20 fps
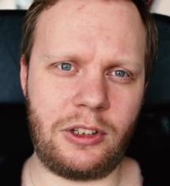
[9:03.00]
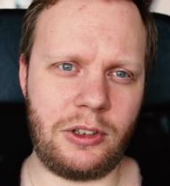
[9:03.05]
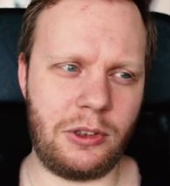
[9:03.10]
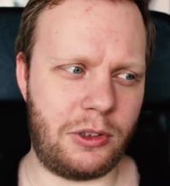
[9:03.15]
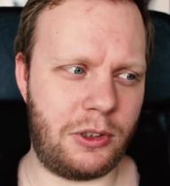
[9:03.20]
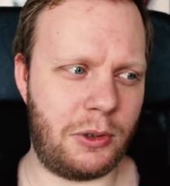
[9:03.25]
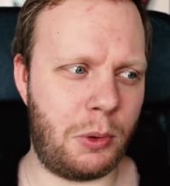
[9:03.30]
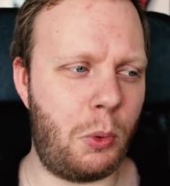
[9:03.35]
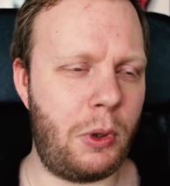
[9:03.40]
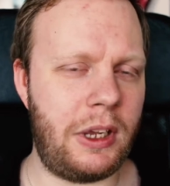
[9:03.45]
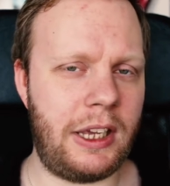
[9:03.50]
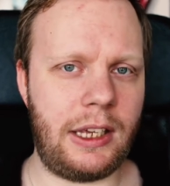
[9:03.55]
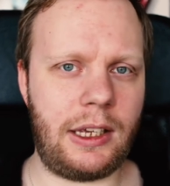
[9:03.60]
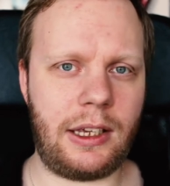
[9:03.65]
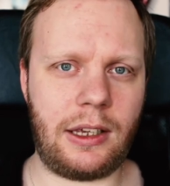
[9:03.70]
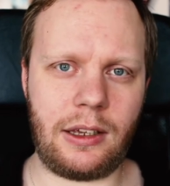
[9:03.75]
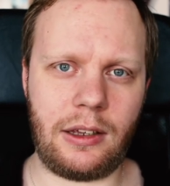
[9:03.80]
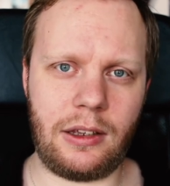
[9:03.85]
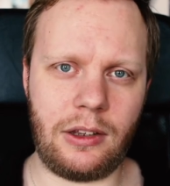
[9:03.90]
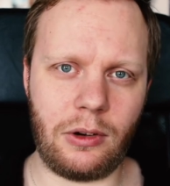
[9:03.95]
to
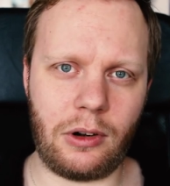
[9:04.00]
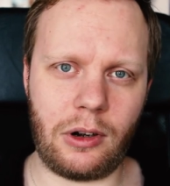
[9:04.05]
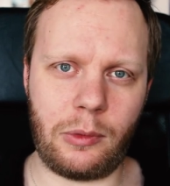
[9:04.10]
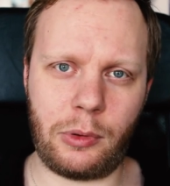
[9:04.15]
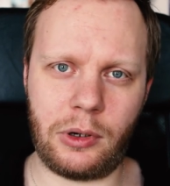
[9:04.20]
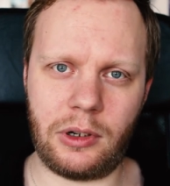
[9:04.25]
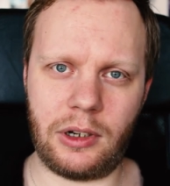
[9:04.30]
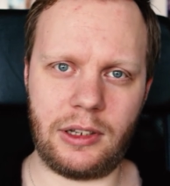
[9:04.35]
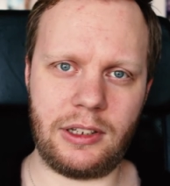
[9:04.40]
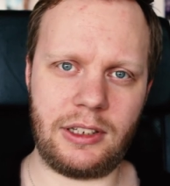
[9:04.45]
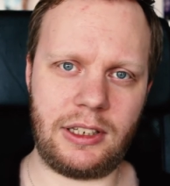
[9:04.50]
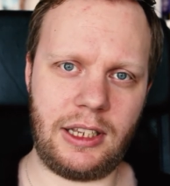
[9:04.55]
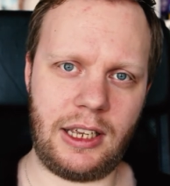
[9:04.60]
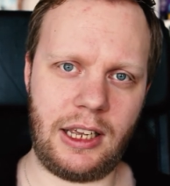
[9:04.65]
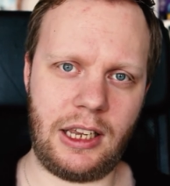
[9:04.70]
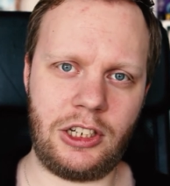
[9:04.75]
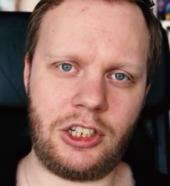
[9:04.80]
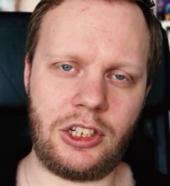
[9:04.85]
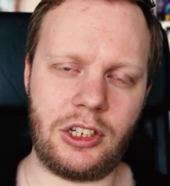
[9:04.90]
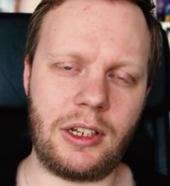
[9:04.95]
tweak your
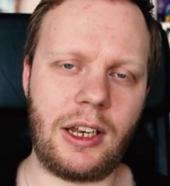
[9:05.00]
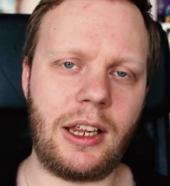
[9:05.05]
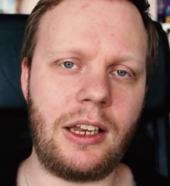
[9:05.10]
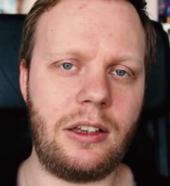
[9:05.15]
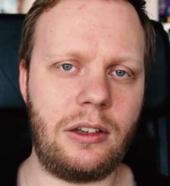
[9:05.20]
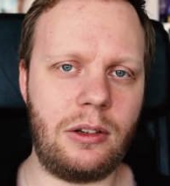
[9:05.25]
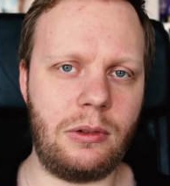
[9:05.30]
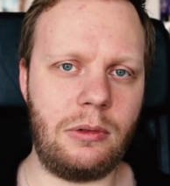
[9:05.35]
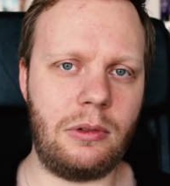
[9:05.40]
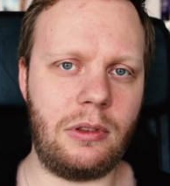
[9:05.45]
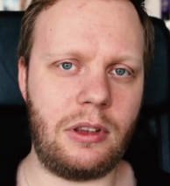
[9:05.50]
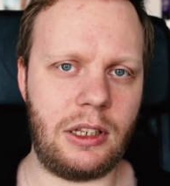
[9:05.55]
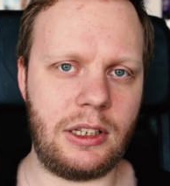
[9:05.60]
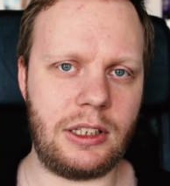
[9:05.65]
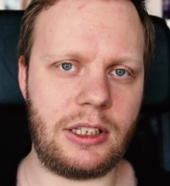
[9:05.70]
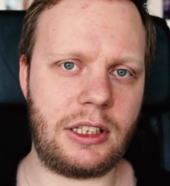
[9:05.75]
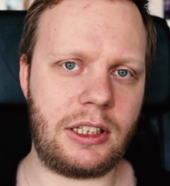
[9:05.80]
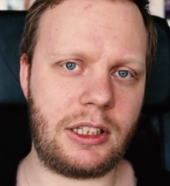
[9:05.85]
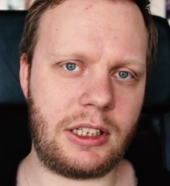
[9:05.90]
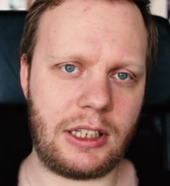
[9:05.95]
pronunciation and do
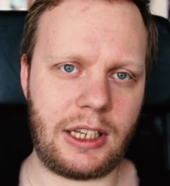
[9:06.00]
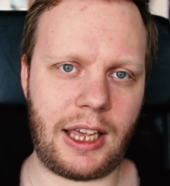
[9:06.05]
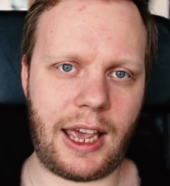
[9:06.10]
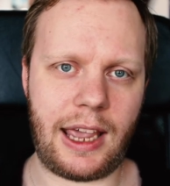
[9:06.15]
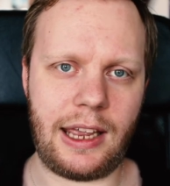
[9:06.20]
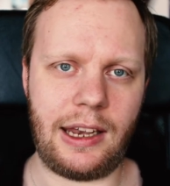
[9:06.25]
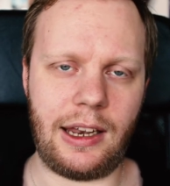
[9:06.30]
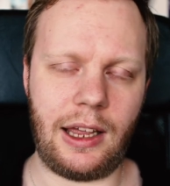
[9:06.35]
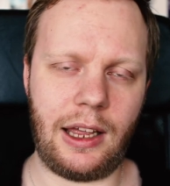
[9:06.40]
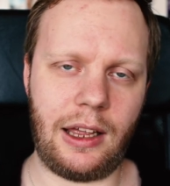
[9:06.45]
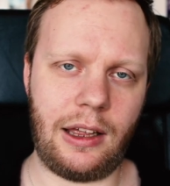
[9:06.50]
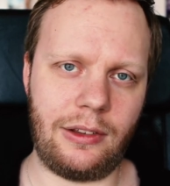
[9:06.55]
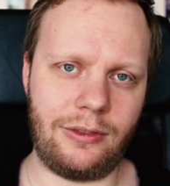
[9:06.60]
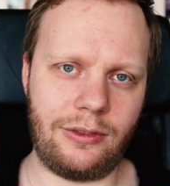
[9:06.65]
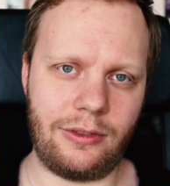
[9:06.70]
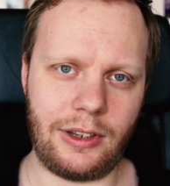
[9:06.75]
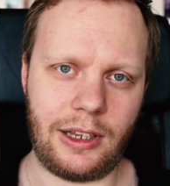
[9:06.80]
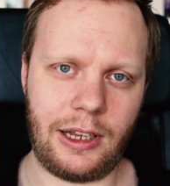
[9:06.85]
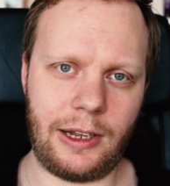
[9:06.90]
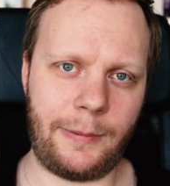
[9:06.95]
these kind
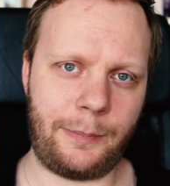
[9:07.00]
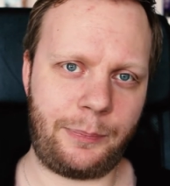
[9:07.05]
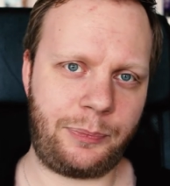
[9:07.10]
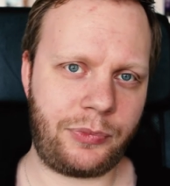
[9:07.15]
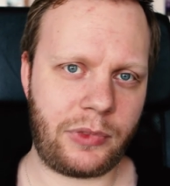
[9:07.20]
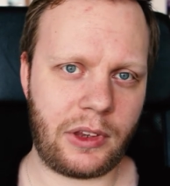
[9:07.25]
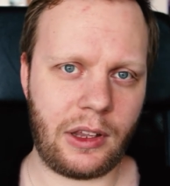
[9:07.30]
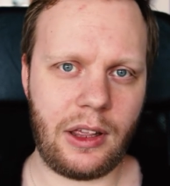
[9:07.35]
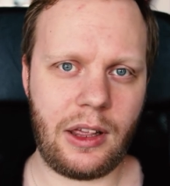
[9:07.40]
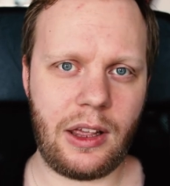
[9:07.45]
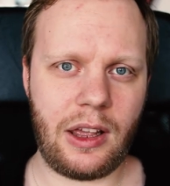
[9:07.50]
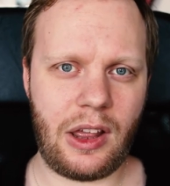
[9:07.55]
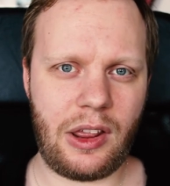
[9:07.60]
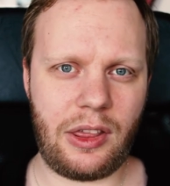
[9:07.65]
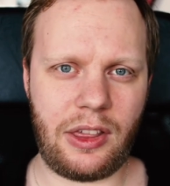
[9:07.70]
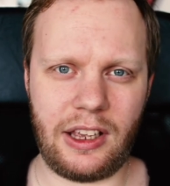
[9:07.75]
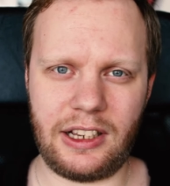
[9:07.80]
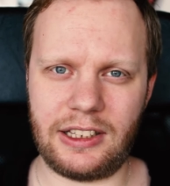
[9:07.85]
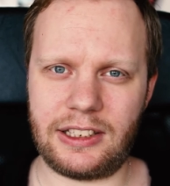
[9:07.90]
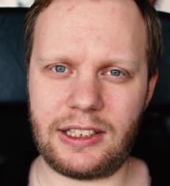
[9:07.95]
of uh,
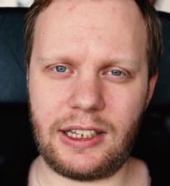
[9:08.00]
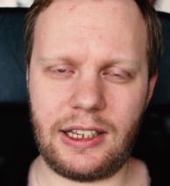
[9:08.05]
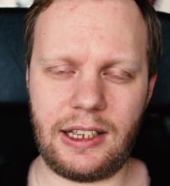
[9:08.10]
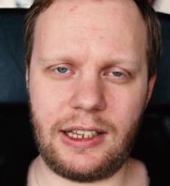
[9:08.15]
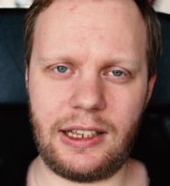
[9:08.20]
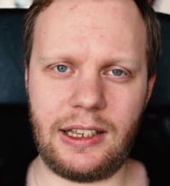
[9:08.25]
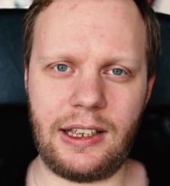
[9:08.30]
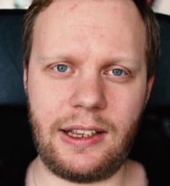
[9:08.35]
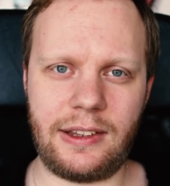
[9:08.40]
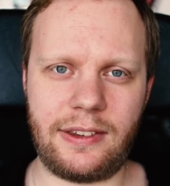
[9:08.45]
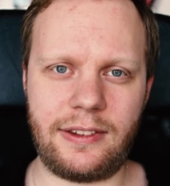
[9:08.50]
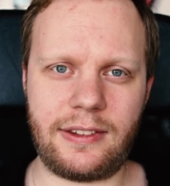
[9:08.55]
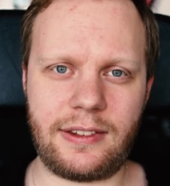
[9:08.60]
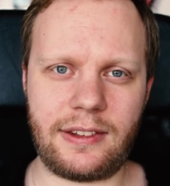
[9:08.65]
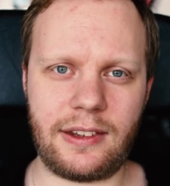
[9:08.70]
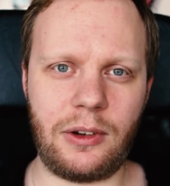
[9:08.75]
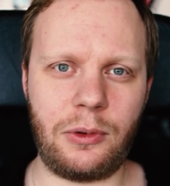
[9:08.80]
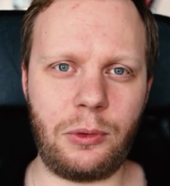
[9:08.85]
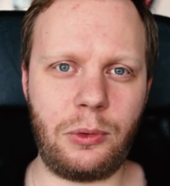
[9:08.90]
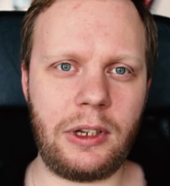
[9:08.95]
things.
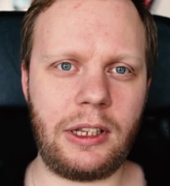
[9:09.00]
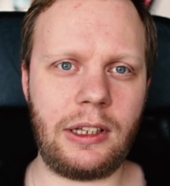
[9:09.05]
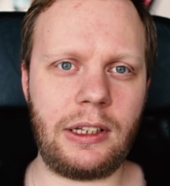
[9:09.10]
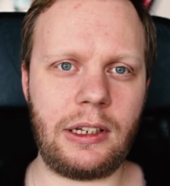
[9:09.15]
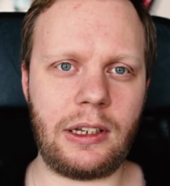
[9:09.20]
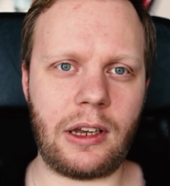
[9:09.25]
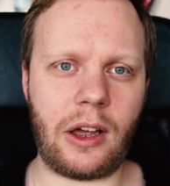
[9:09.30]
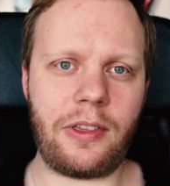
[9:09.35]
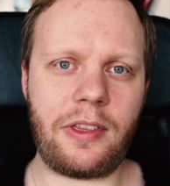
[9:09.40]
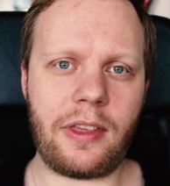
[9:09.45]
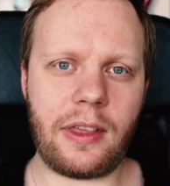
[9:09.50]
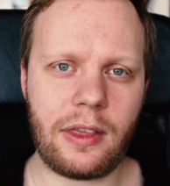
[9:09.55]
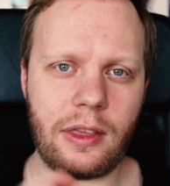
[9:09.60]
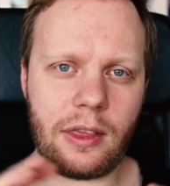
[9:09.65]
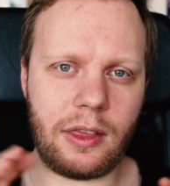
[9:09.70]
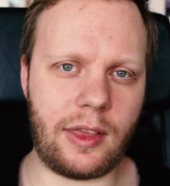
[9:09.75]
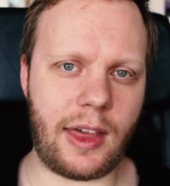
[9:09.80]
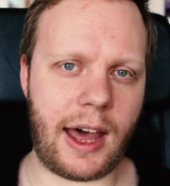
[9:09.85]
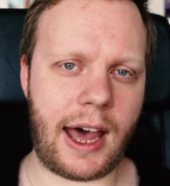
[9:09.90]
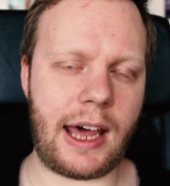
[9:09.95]
It's really not
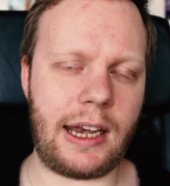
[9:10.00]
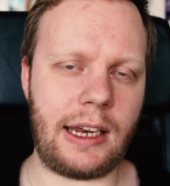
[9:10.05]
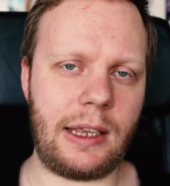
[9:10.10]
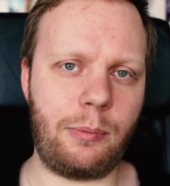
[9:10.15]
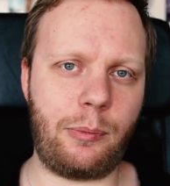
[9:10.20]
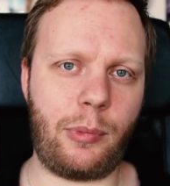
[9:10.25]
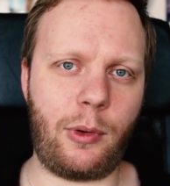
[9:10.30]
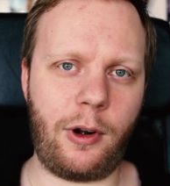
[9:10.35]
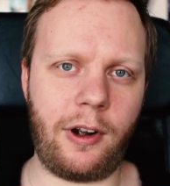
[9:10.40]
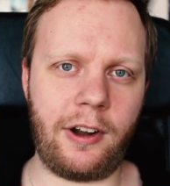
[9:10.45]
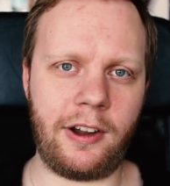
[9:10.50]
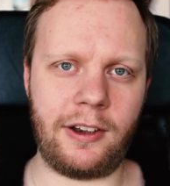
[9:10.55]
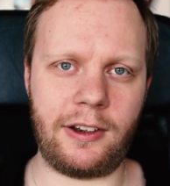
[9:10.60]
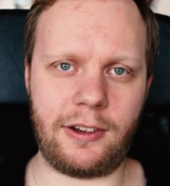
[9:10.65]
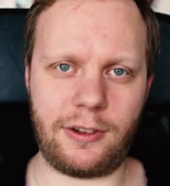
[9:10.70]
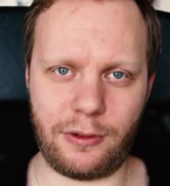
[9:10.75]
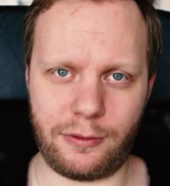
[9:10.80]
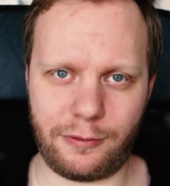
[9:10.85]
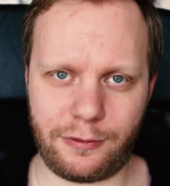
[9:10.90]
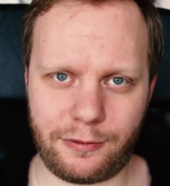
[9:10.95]
that
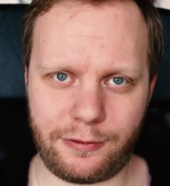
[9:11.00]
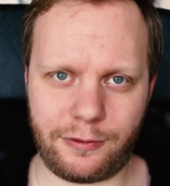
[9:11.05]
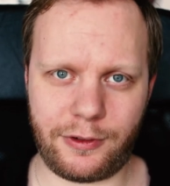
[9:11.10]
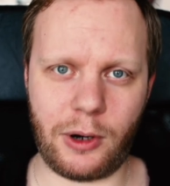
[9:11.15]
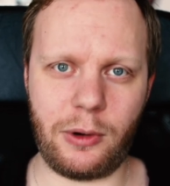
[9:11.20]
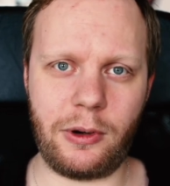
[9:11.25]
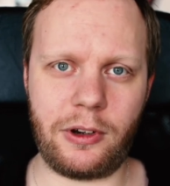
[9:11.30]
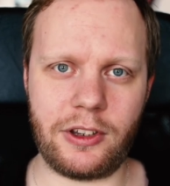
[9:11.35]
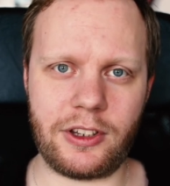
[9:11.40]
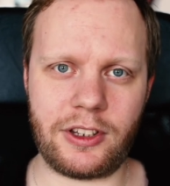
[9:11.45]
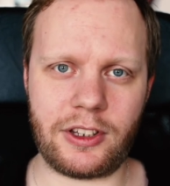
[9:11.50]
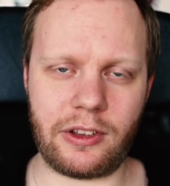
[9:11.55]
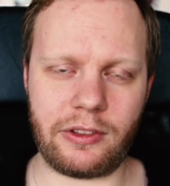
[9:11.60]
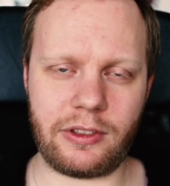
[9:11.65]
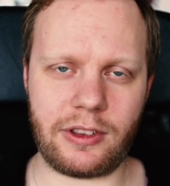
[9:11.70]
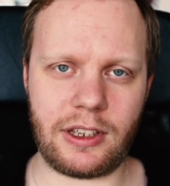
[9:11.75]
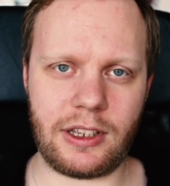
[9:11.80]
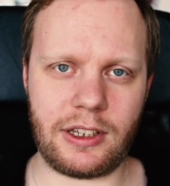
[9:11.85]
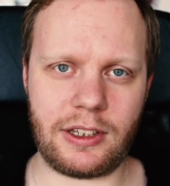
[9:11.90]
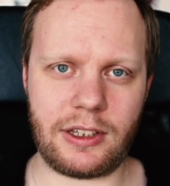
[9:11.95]
important to focus
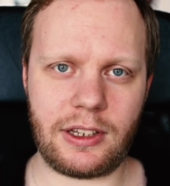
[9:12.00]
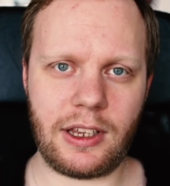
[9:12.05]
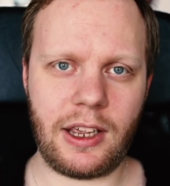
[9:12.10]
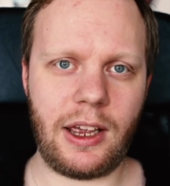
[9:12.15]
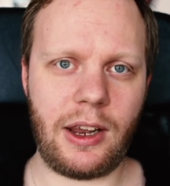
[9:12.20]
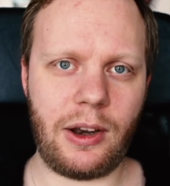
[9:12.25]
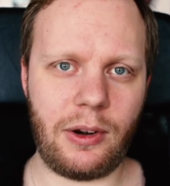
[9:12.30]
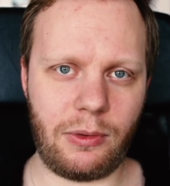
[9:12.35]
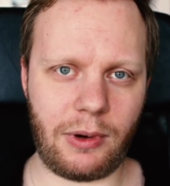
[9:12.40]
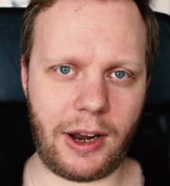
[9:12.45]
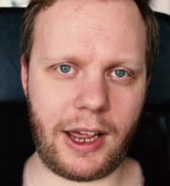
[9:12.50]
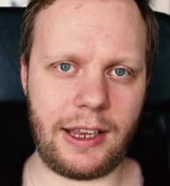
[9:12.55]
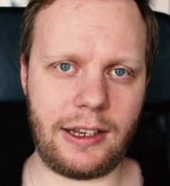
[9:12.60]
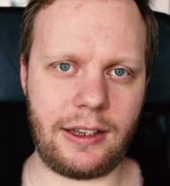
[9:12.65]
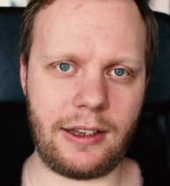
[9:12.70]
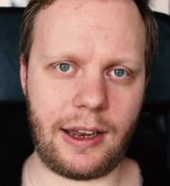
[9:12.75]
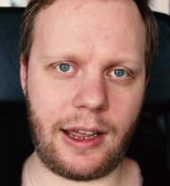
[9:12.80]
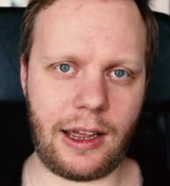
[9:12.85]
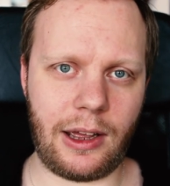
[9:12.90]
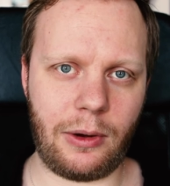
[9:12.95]
on this
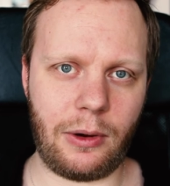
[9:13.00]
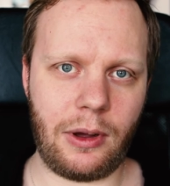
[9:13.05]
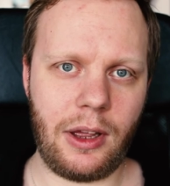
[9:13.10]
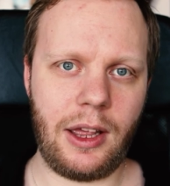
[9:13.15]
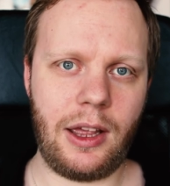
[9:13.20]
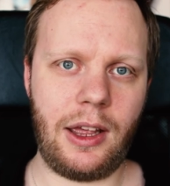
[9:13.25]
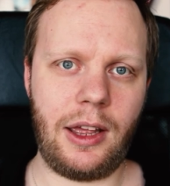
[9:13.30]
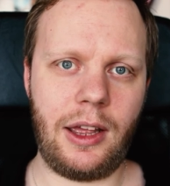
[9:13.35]
right now.